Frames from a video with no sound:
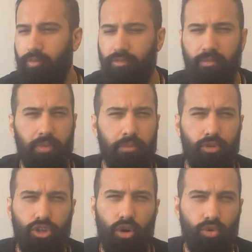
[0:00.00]
Some people
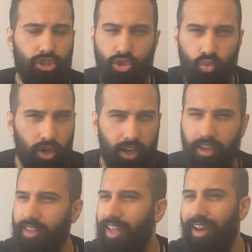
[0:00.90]
don't want to
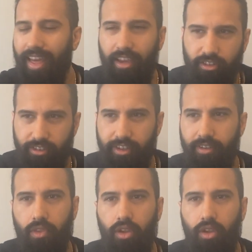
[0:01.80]
work. They're lazy.